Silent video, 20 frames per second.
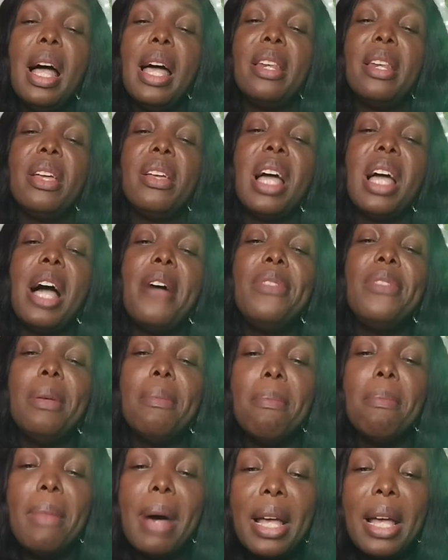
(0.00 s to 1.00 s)
And then you have the
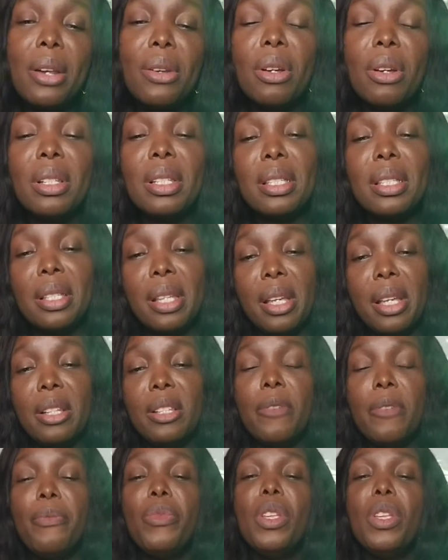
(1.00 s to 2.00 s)
myeloid
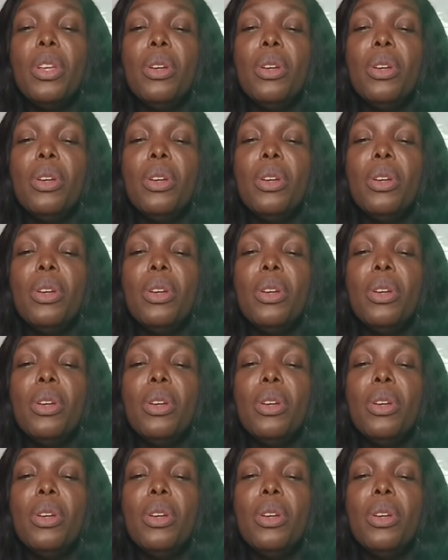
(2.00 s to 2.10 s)
stage,